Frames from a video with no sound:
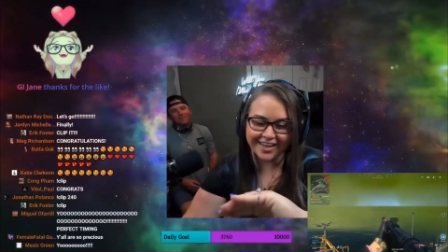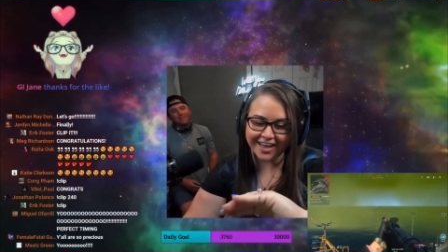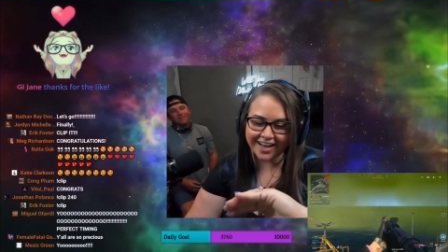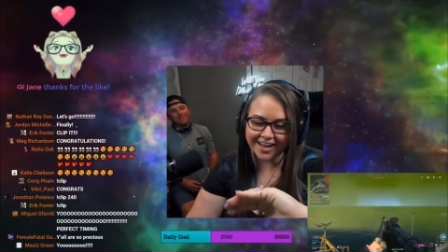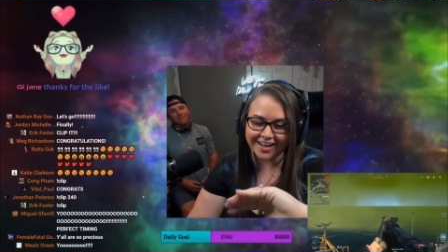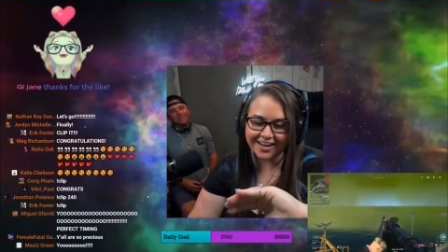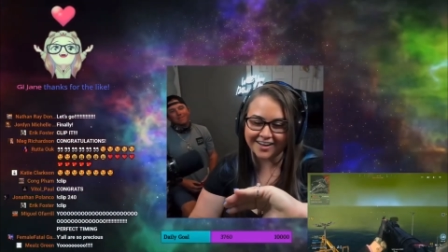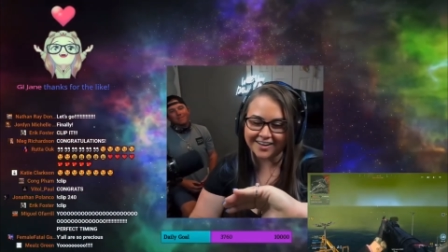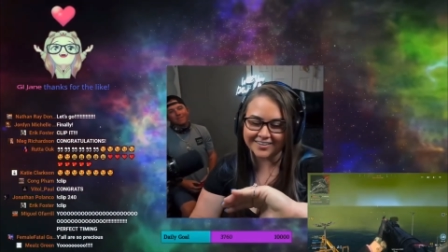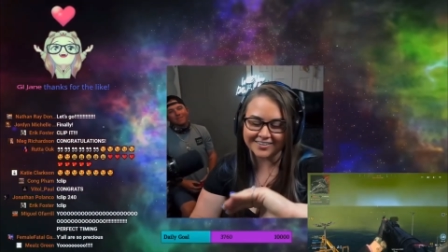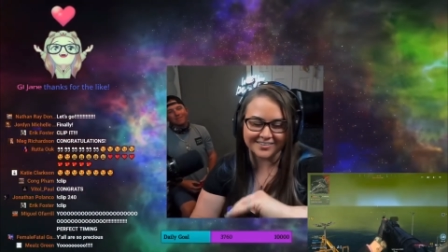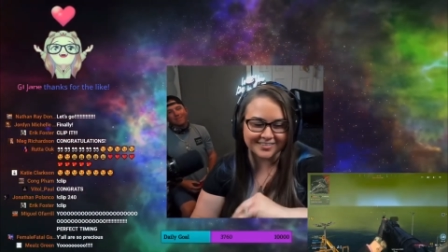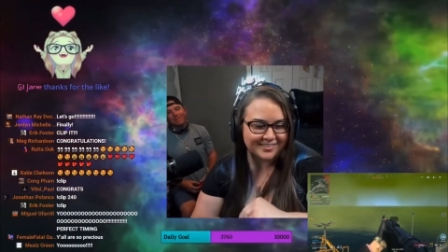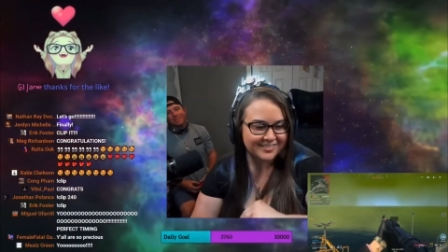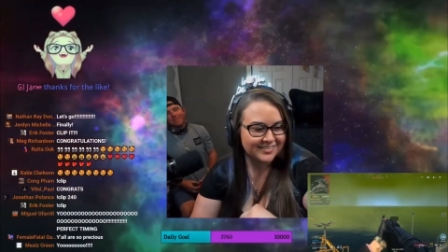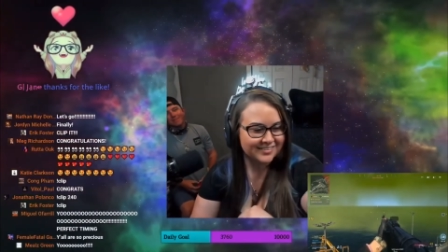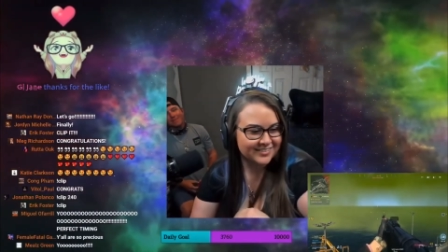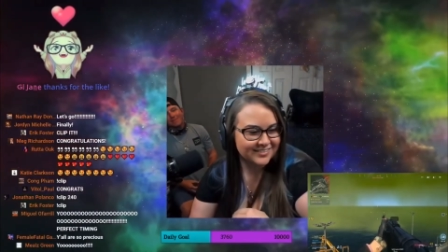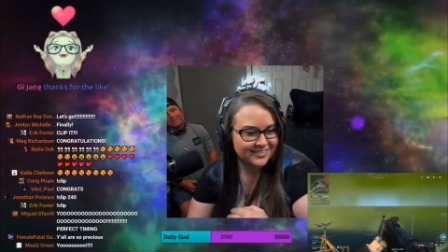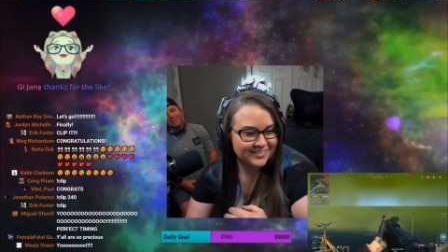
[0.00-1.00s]
Yeah.
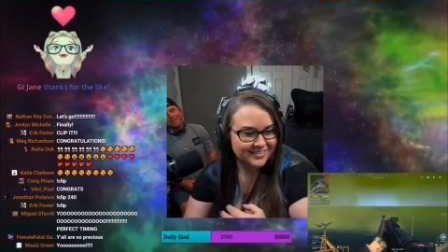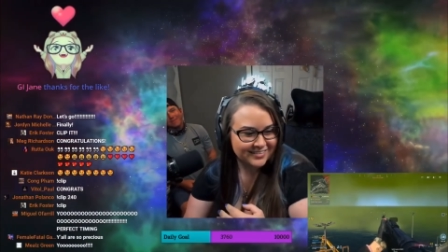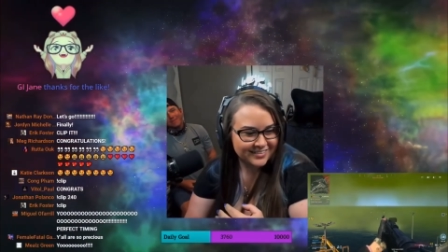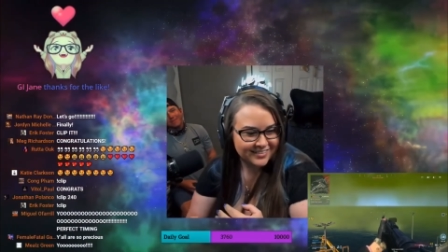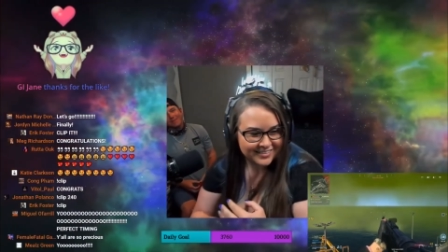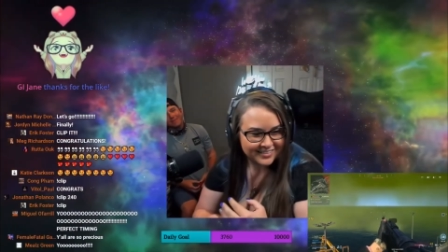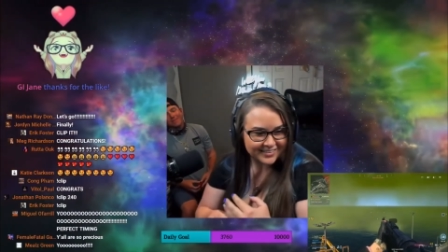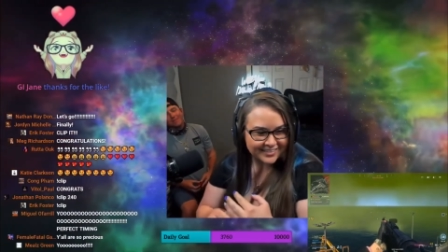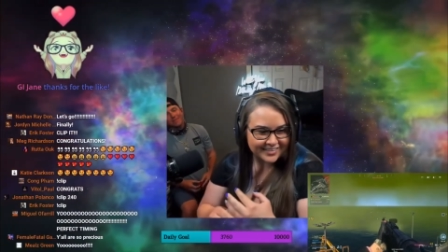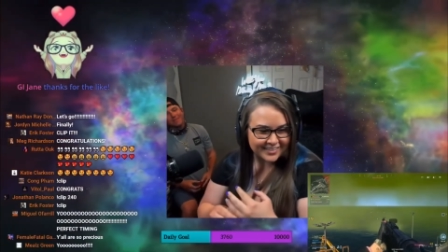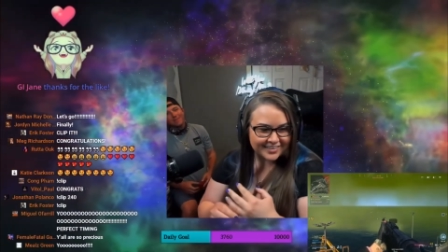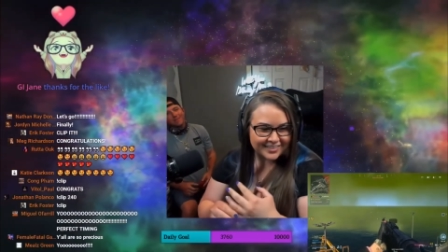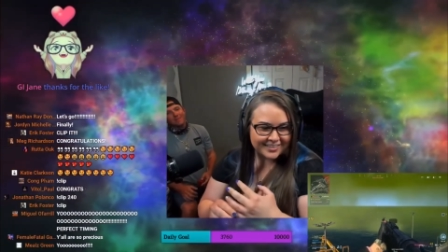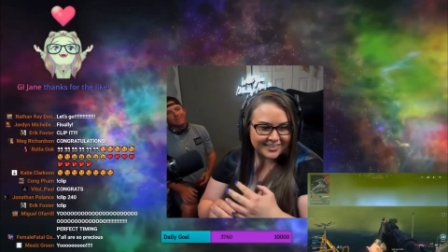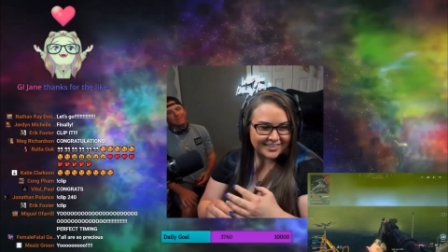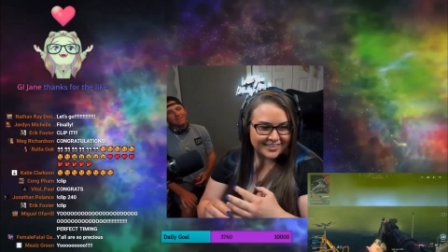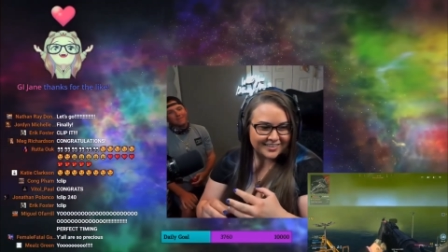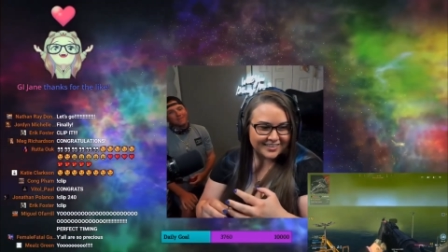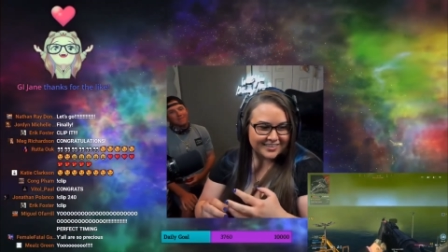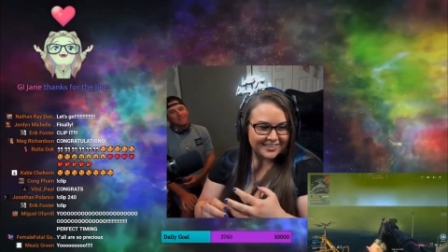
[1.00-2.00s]

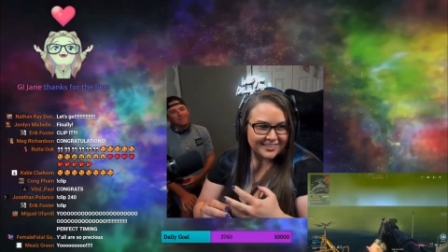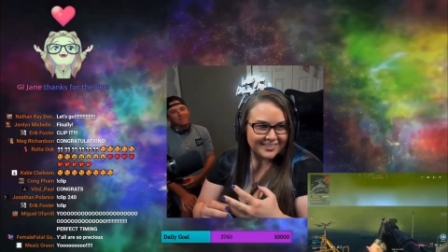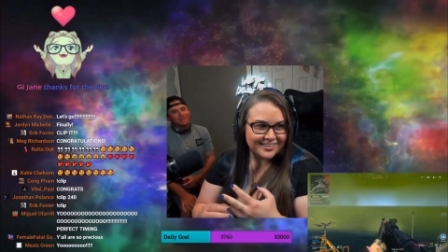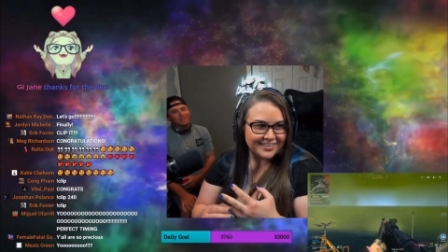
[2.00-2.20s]
It's bitch.